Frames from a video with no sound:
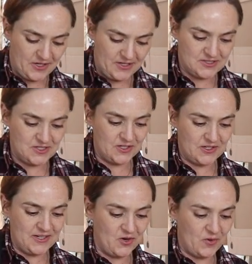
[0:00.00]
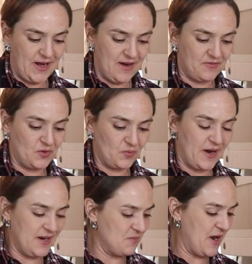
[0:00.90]
concerned I don't have the
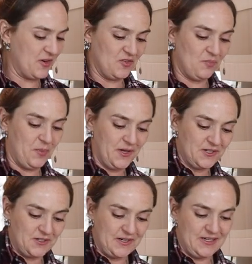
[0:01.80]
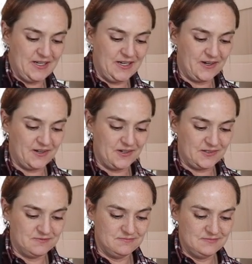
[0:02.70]
right amount of butter in
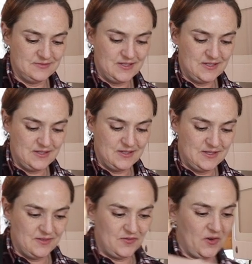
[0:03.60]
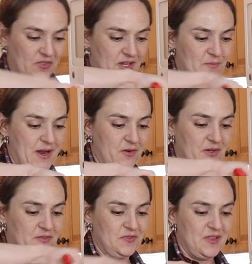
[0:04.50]
here for the
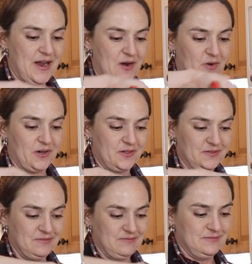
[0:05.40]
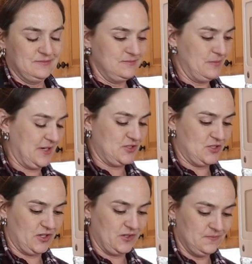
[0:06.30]
amount of flour
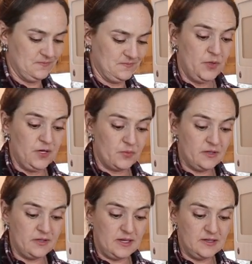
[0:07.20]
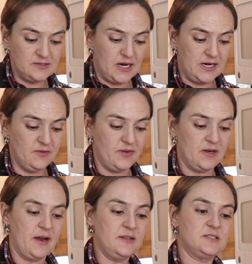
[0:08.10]
mixture. But it really is kind of a
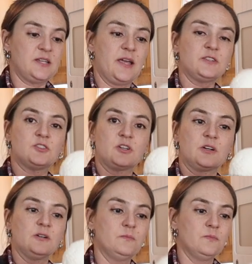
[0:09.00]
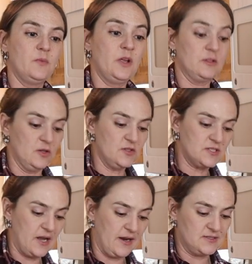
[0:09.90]
nice texture. It looks
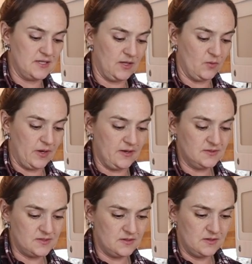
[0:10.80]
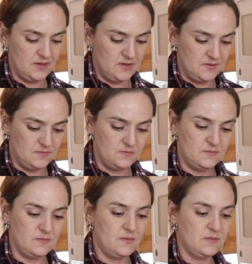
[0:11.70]
nice anyways.
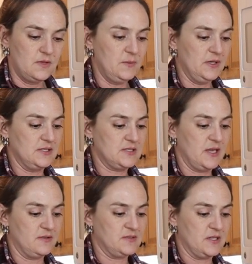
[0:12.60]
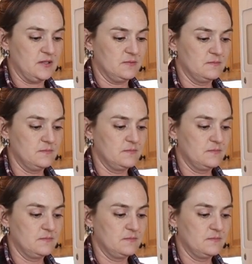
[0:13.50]
I'm gonna taste it.